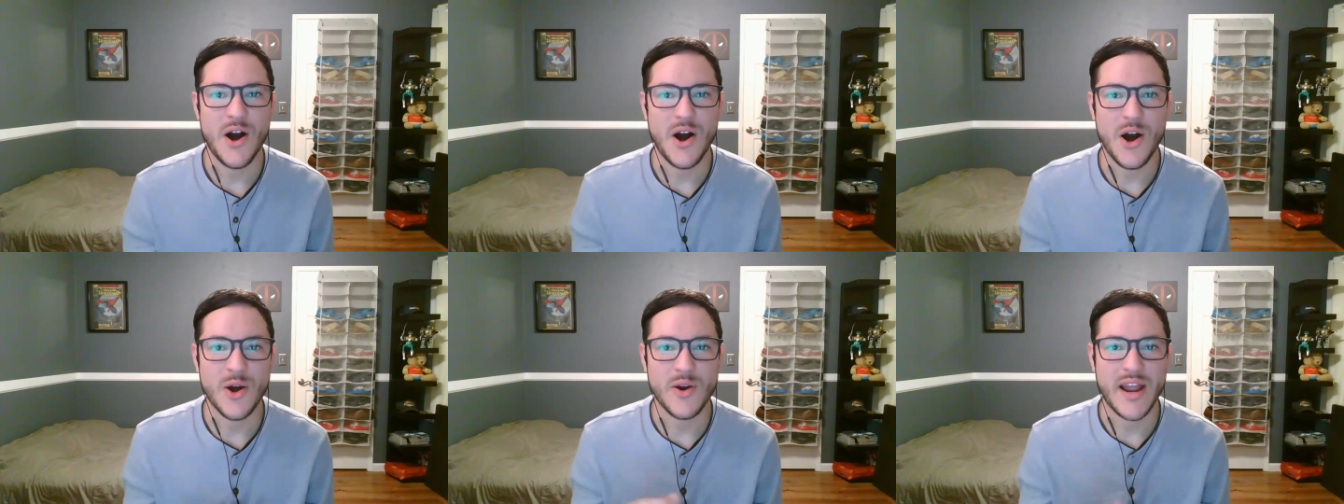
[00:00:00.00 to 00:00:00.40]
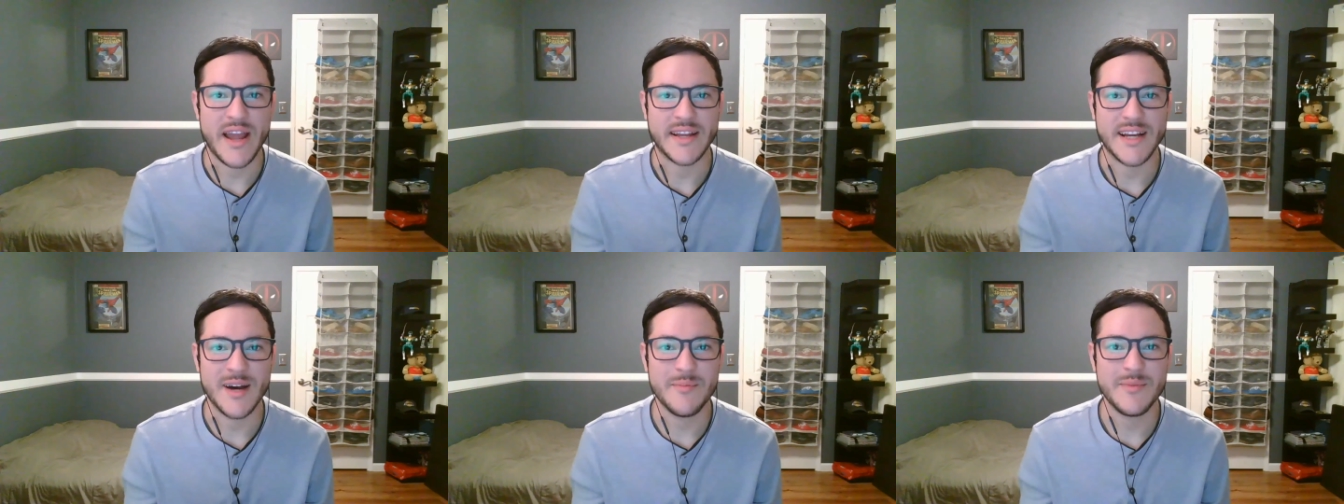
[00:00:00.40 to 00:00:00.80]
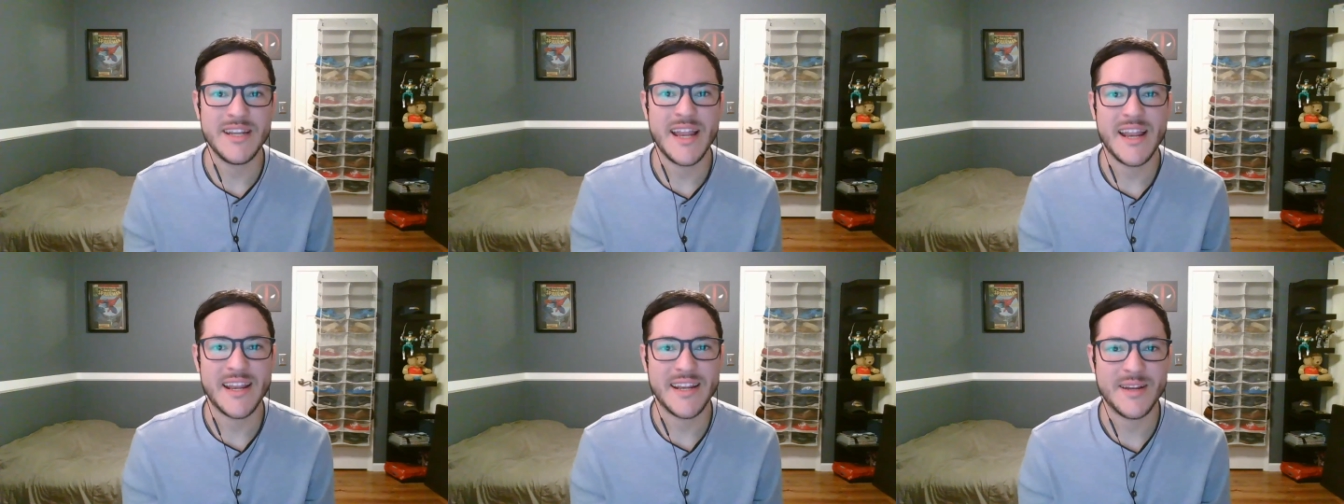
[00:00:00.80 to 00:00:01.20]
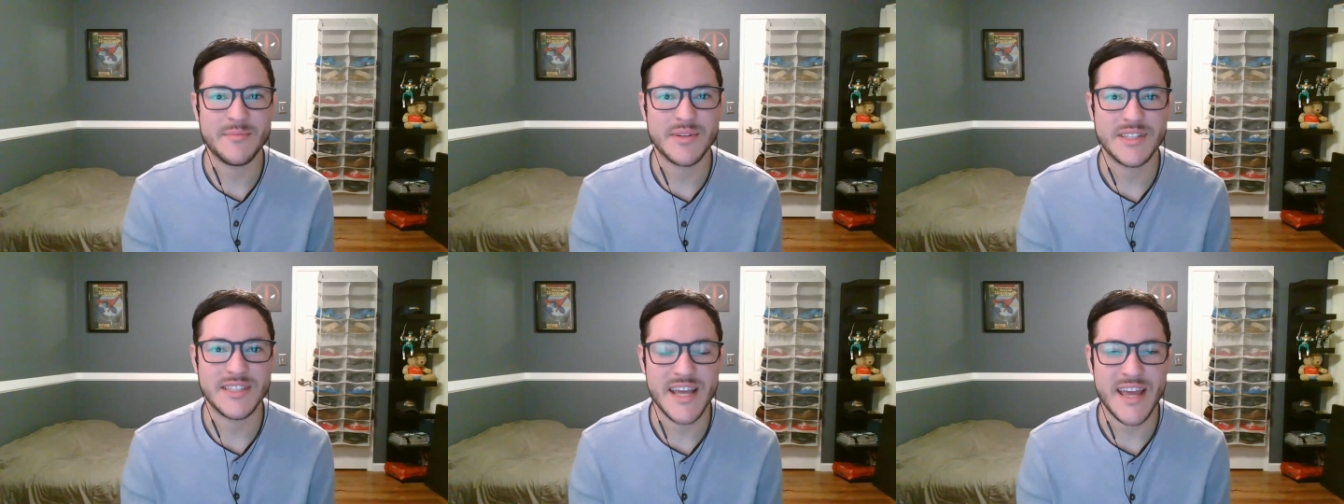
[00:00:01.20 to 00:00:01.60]
All right, coming in at
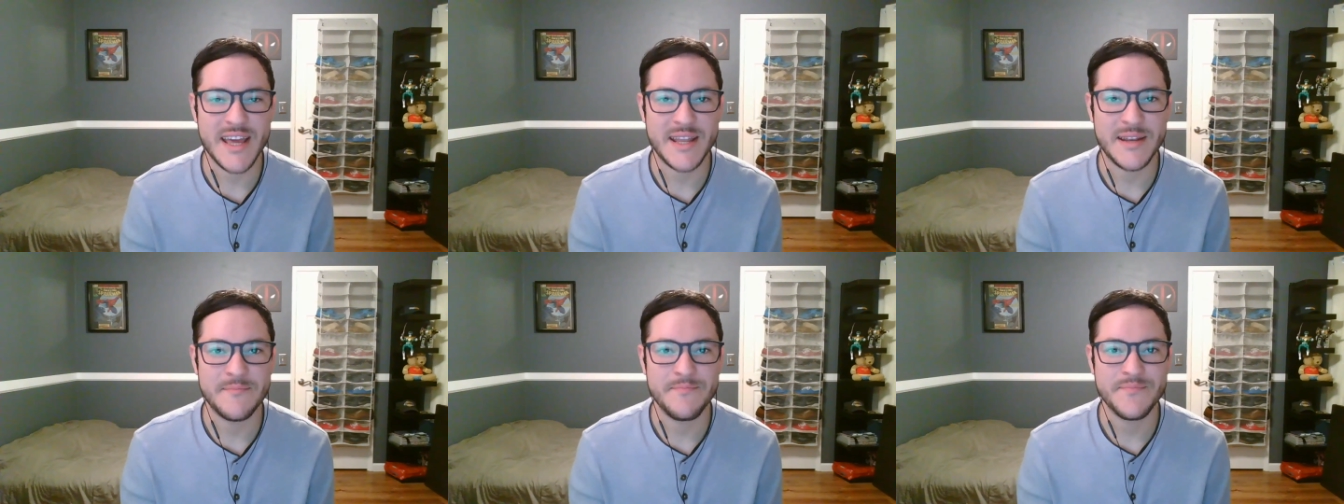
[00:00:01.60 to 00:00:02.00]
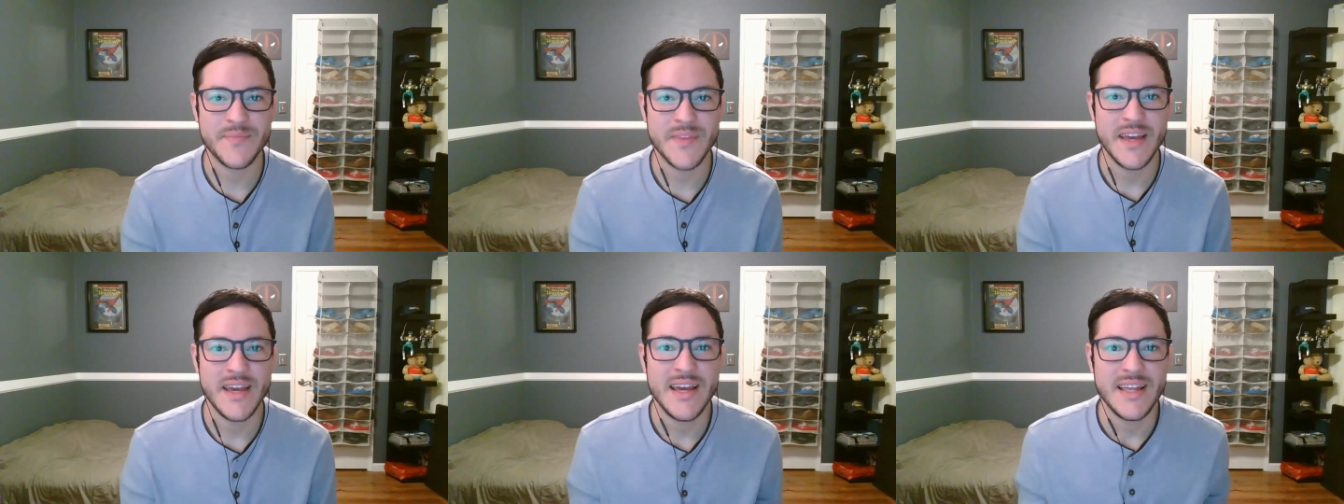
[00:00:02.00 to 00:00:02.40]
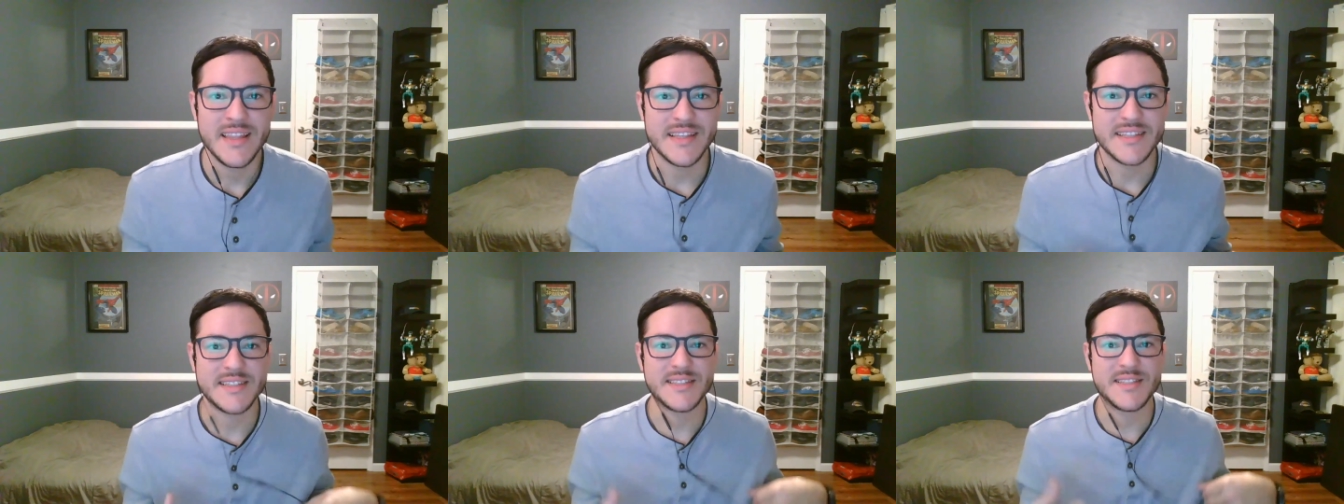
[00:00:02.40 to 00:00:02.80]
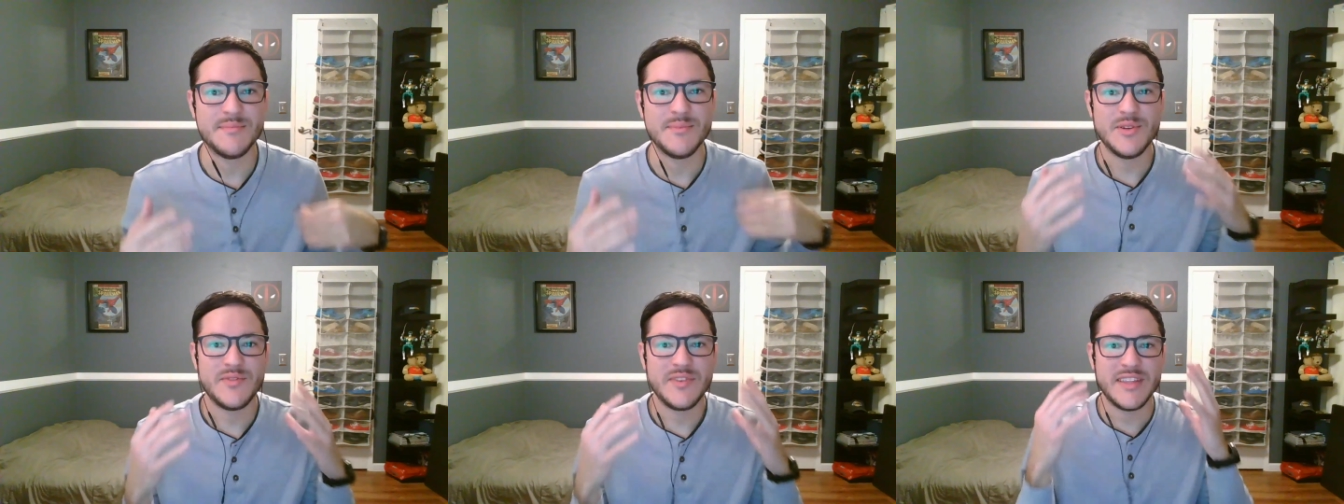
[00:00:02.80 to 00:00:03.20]
number ten, this is a
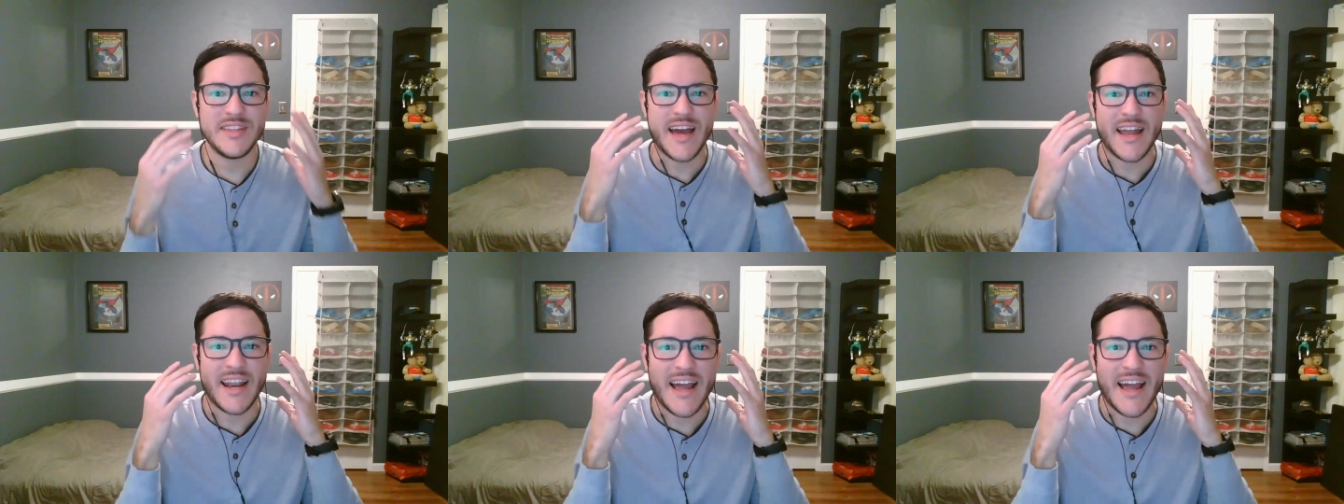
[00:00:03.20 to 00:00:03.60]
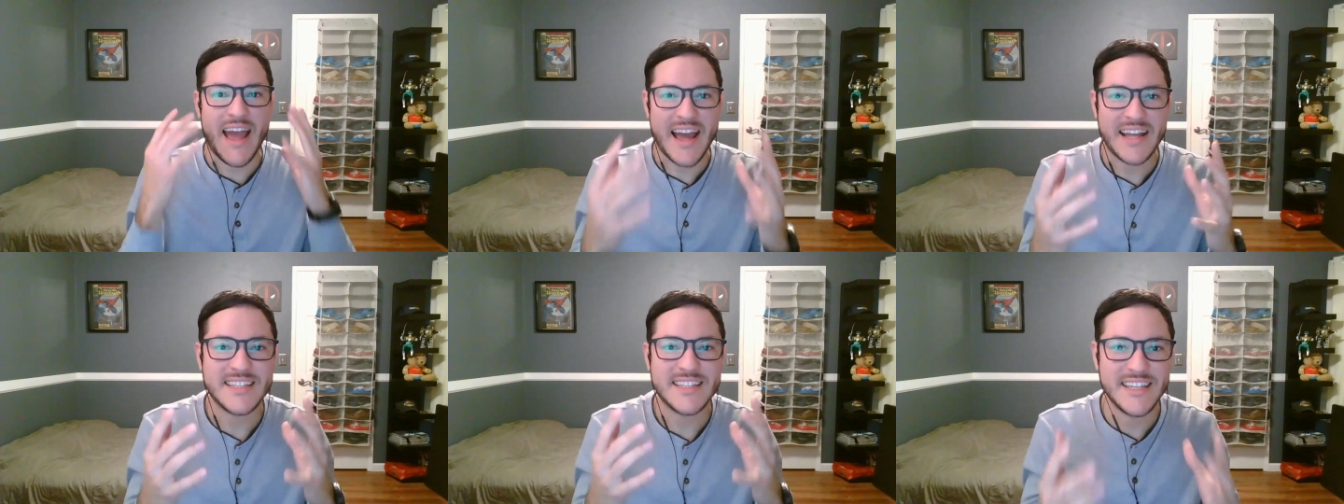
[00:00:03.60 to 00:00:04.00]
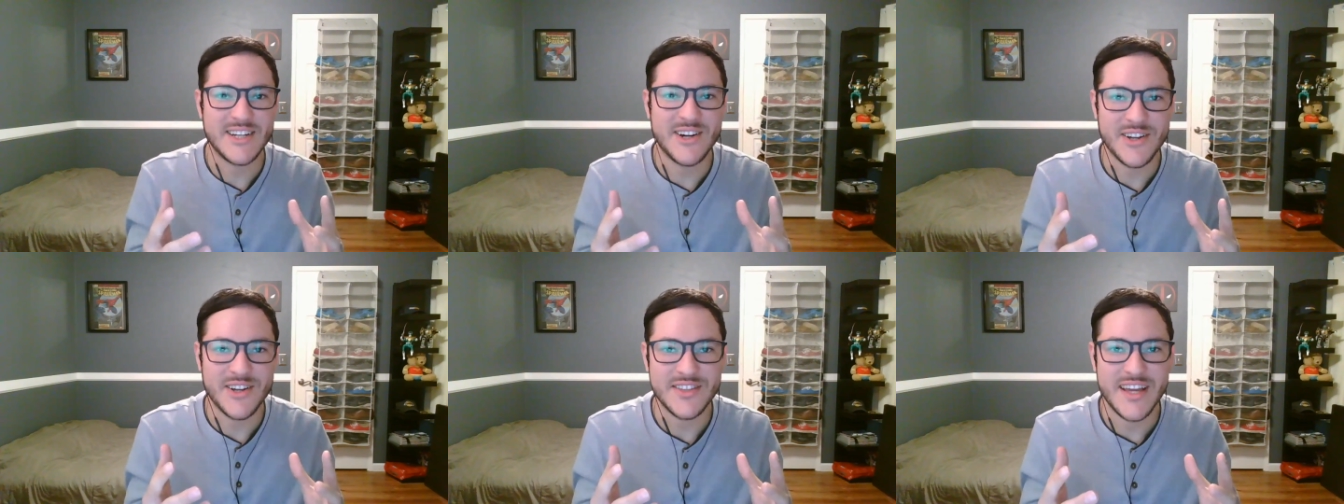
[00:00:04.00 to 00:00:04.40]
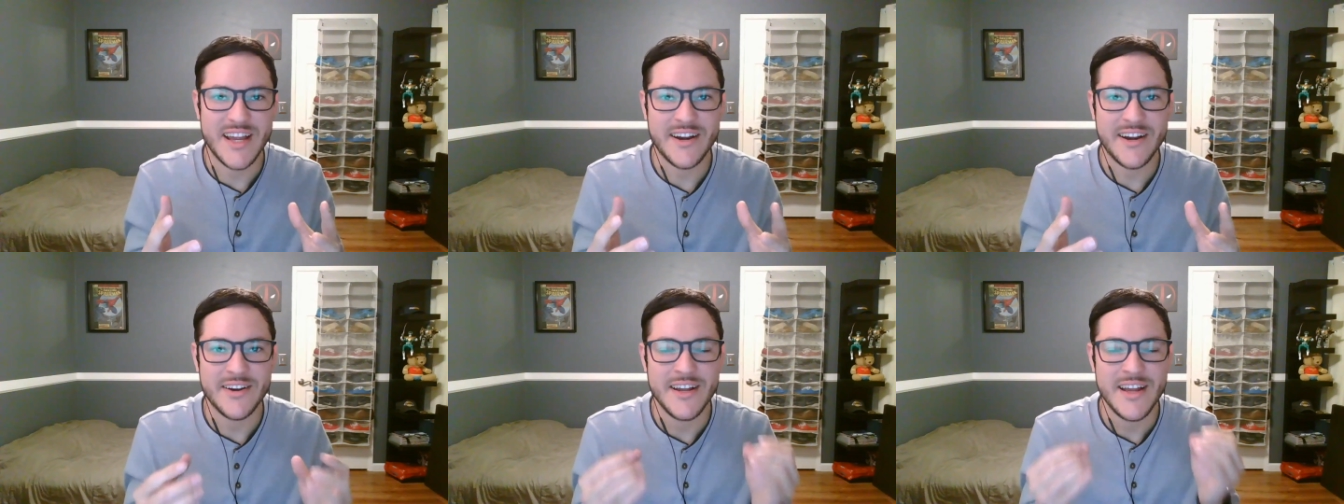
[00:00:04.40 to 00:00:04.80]
movie that I had to get on there,